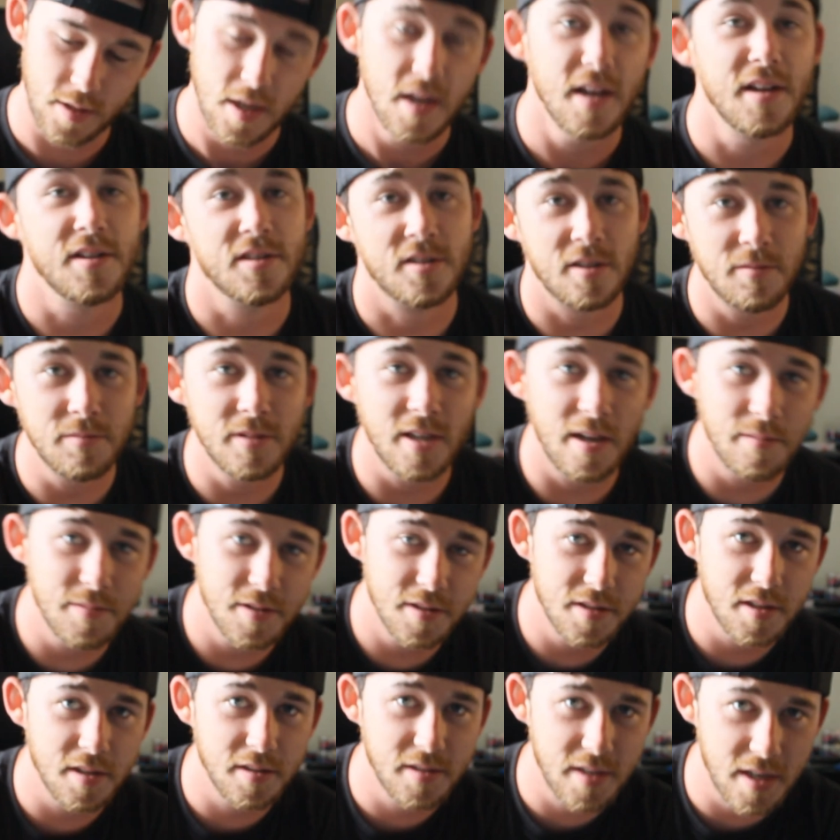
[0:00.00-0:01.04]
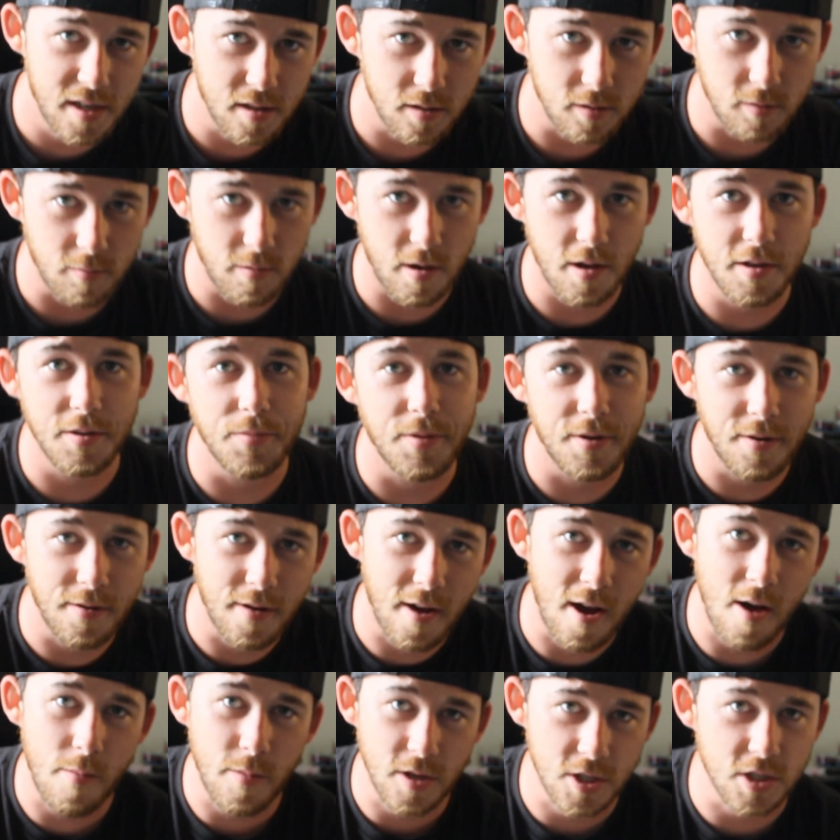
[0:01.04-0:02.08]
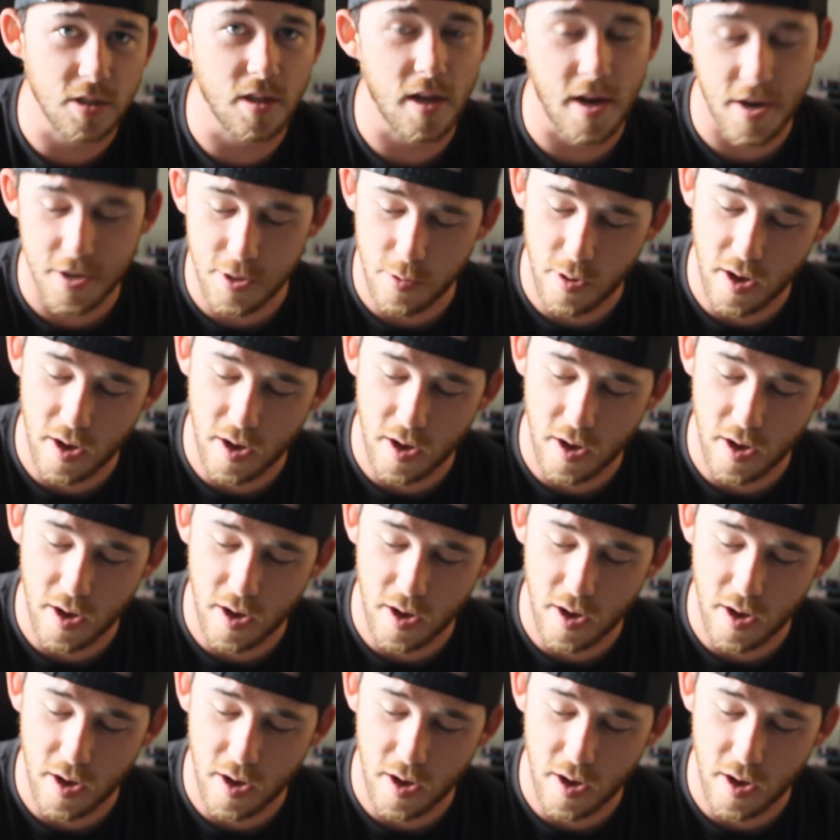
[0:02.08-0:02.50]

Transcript: And sometimes this can take a little while depending on how much line